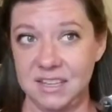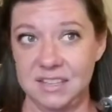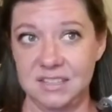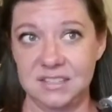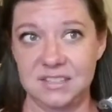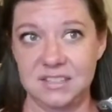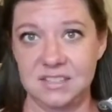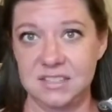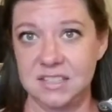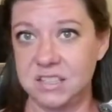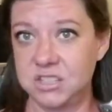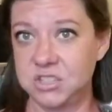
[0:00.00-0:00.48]

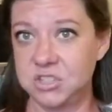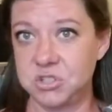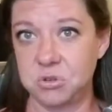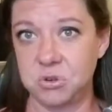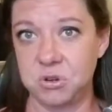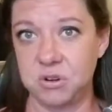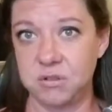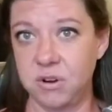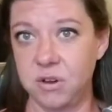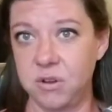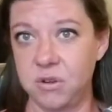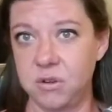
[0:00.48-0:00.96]
Like 6
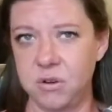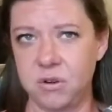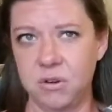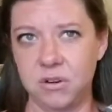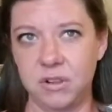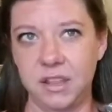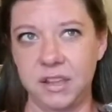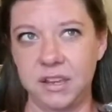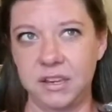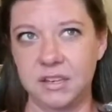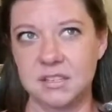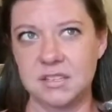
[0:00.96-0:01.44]
short rows
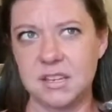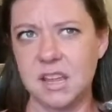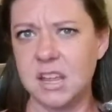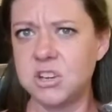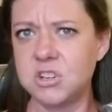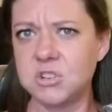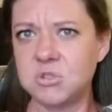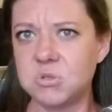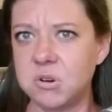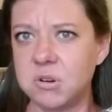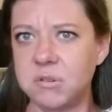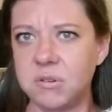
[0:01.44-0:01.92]
or like
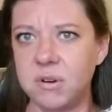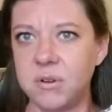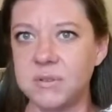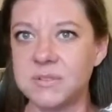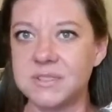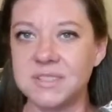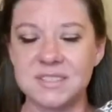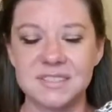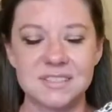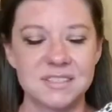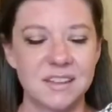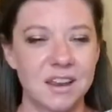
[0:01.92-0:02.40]
10 short
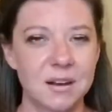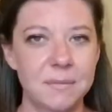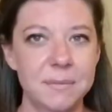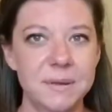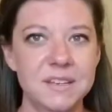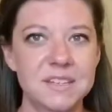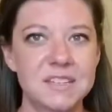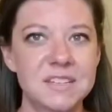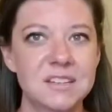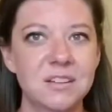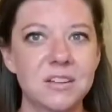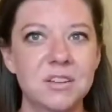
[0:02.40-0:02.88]
rows, it's
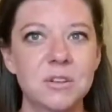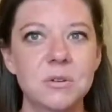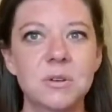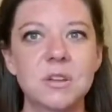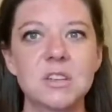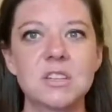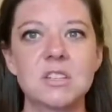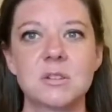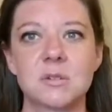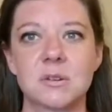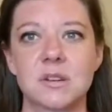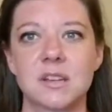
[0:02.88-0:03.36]
not a big deal,
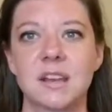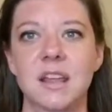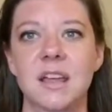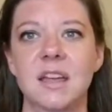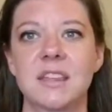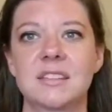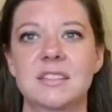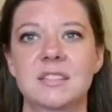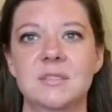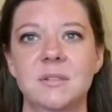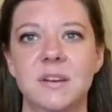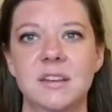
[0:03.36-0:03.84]
you can do
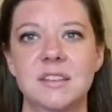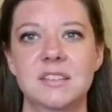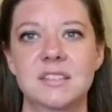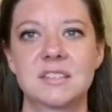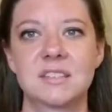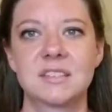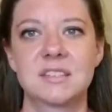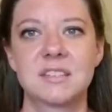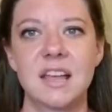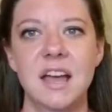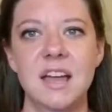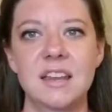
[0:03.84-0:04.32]
it. And so
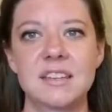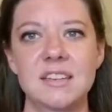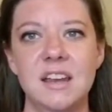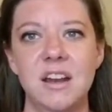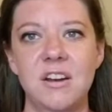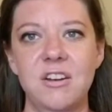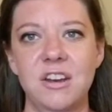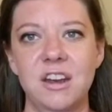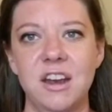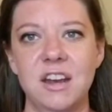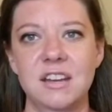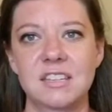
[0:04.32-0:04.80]
I
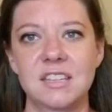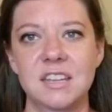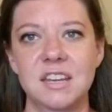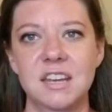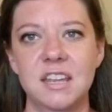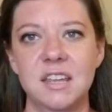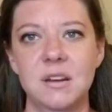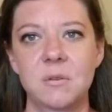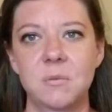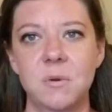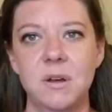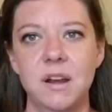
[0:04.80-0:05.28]
sat down and I
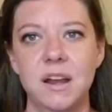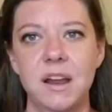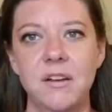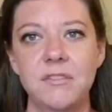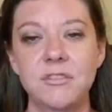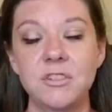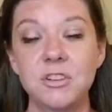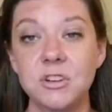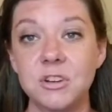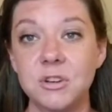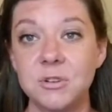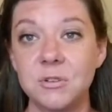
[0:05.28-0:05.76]
did it in one
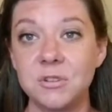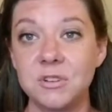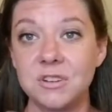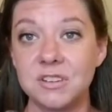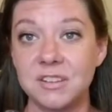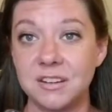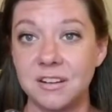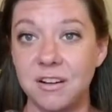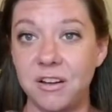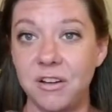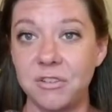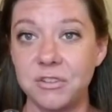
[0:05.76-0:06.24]

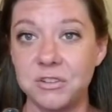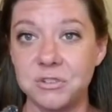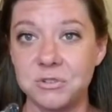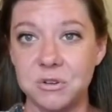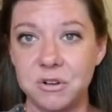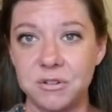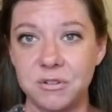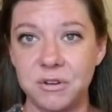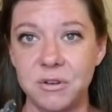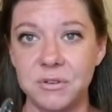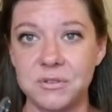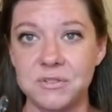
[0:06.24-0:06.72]
afternoon, did all
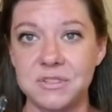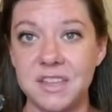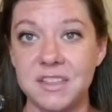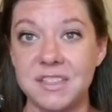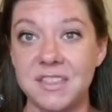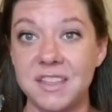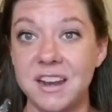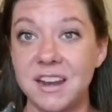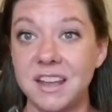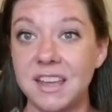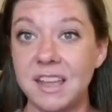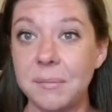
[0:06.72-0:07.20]
the short rows,
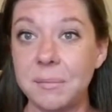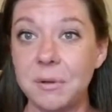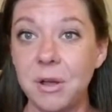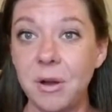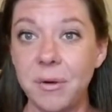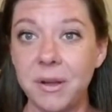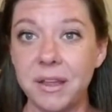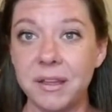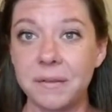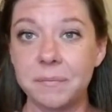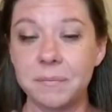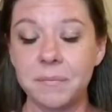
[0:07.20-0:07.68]
and then I
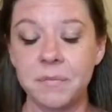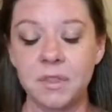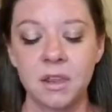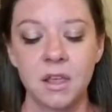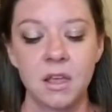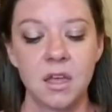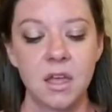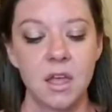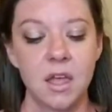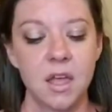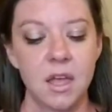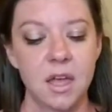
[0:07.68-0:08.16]
kept going.
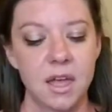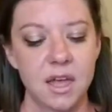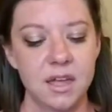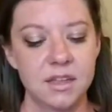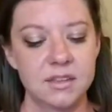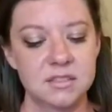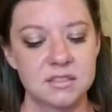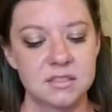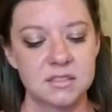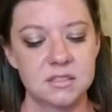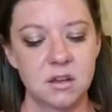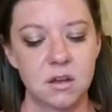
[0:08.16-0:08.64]

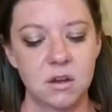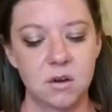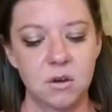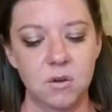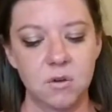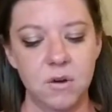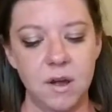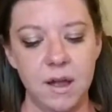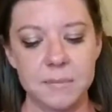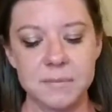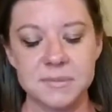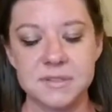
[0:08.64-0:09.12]
And
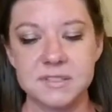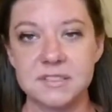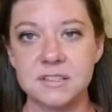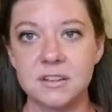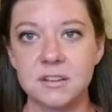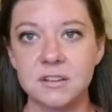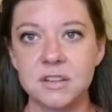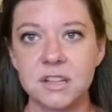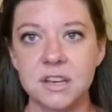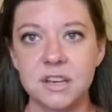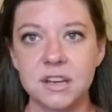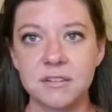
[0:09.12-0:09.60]
so I'm
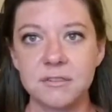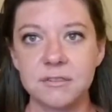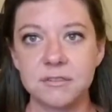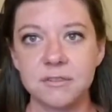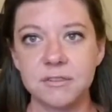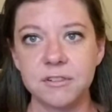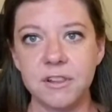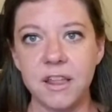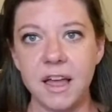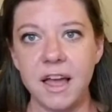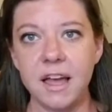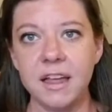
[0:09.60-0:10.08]
still
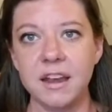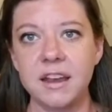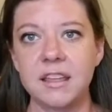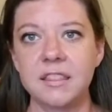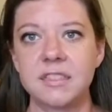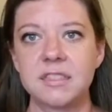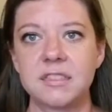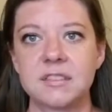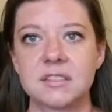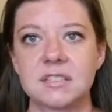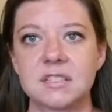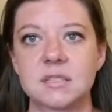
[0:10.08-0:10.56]
knitting
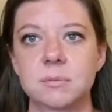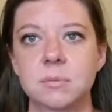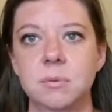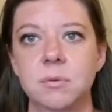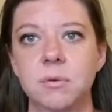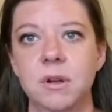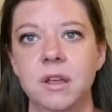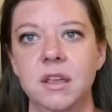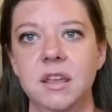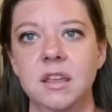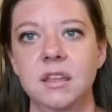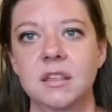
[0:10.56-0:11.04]
flat at this
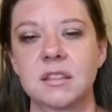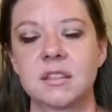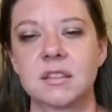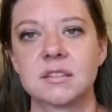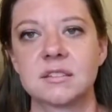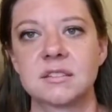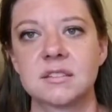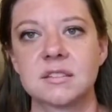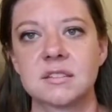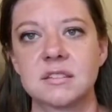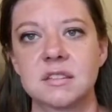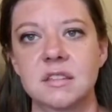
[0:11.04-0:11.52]

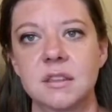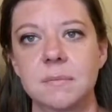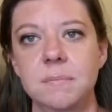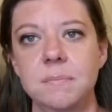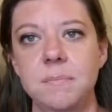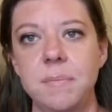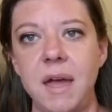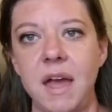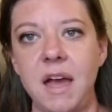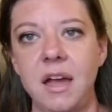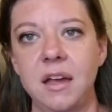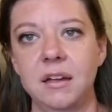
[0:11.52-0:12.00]
point. This is
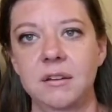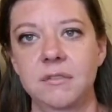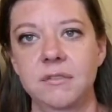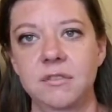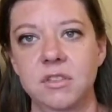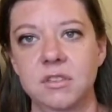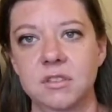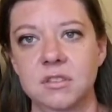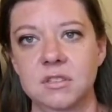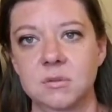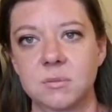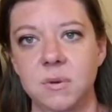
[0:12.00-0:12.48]
the back
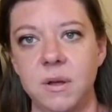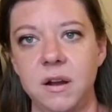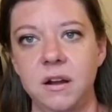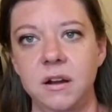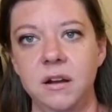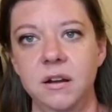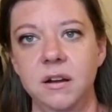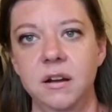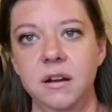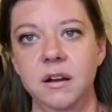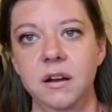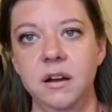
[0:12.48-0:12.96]
of the
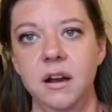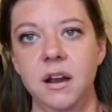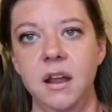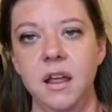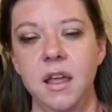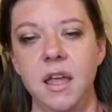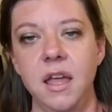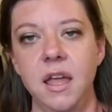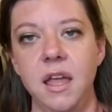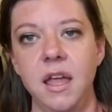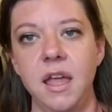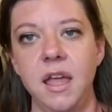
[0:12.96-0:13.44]
sweater,
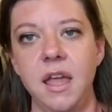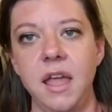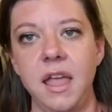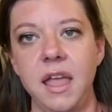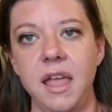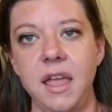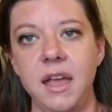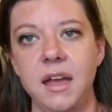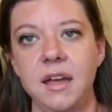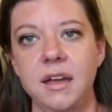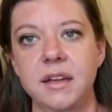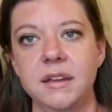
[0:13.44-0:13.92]

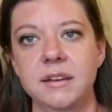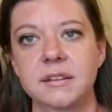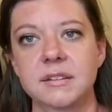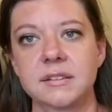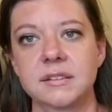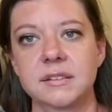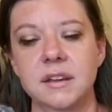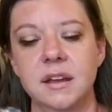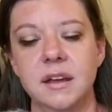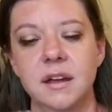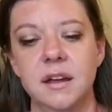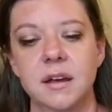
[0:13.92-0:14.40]

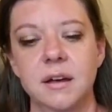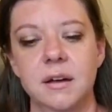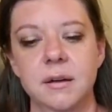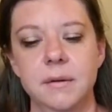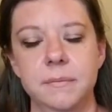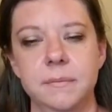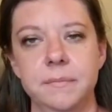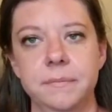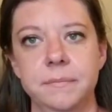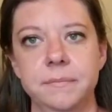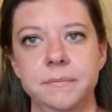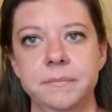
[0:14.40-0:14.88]
and
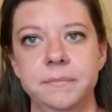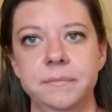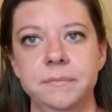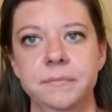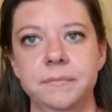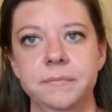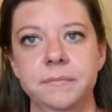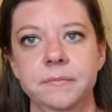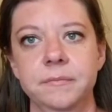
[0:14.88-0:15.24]
I'm